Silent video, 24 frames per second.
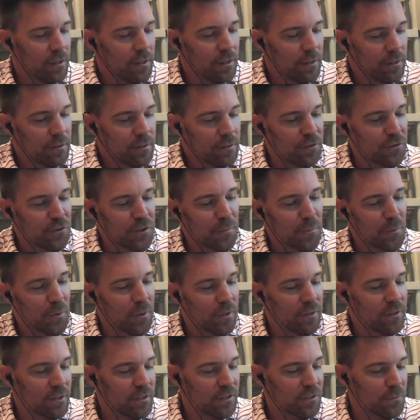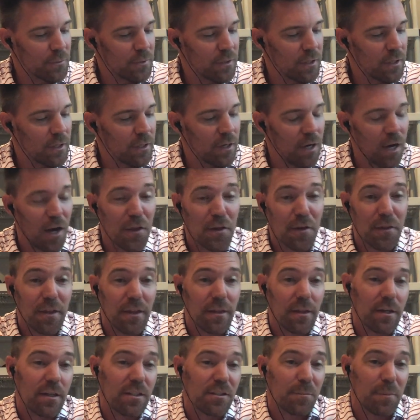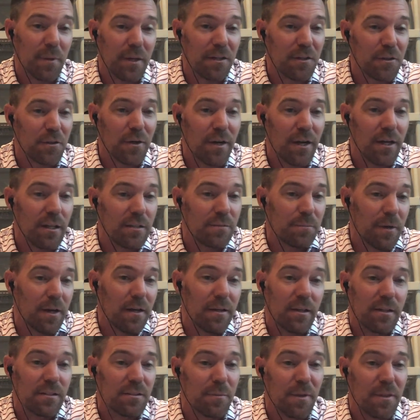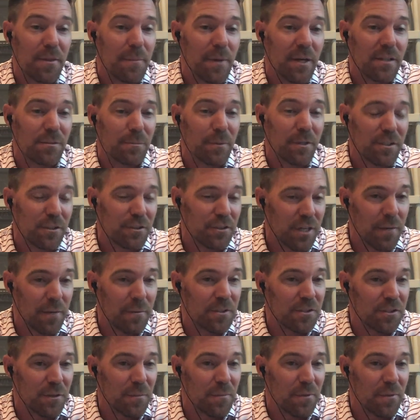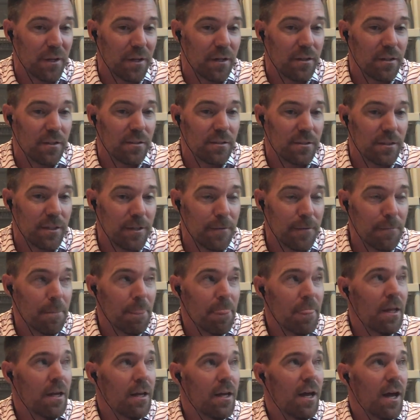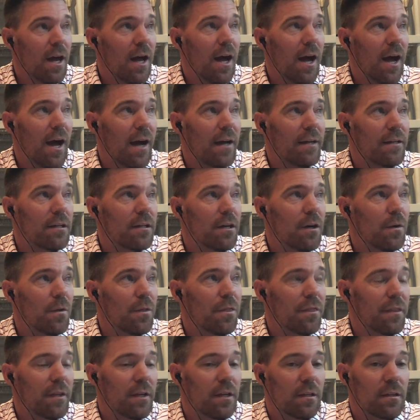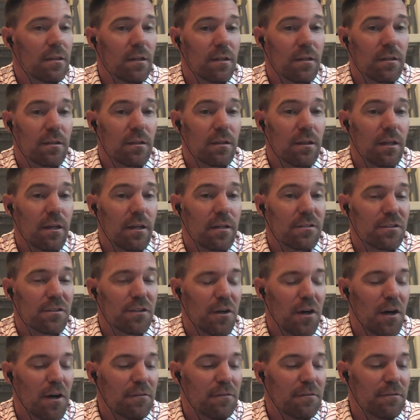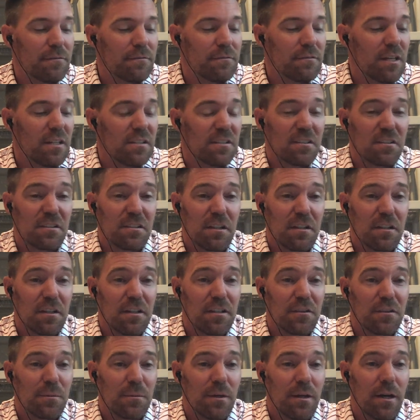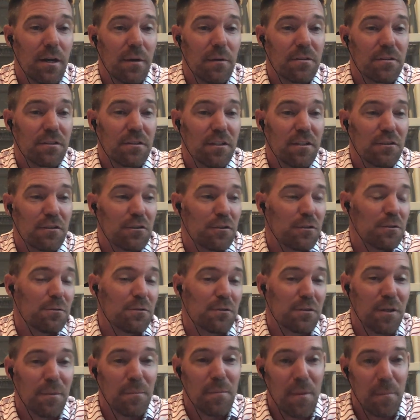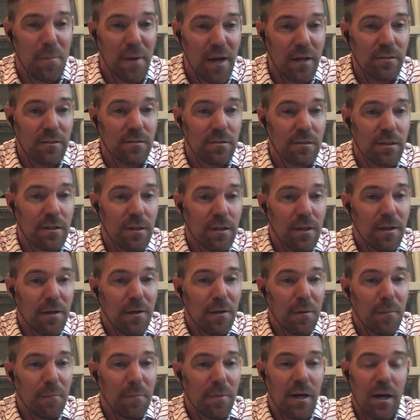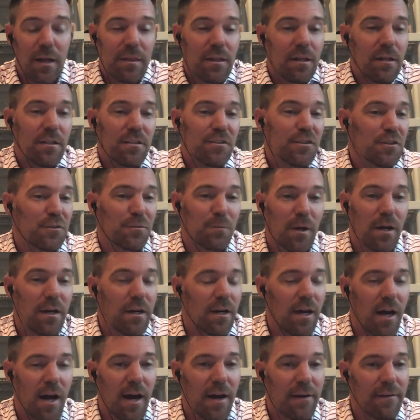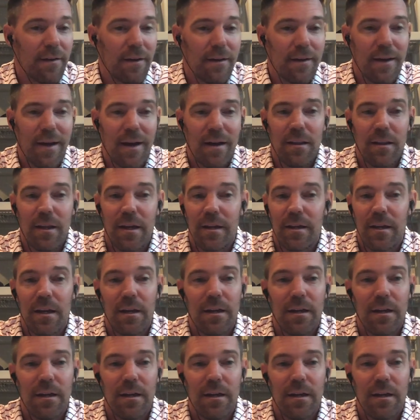to support this one here, other than that he's played great. He's been the best major championship player this year. I don't think that links golf necessarily is what I would say suits him the best, but I think he's just running hot right now. Like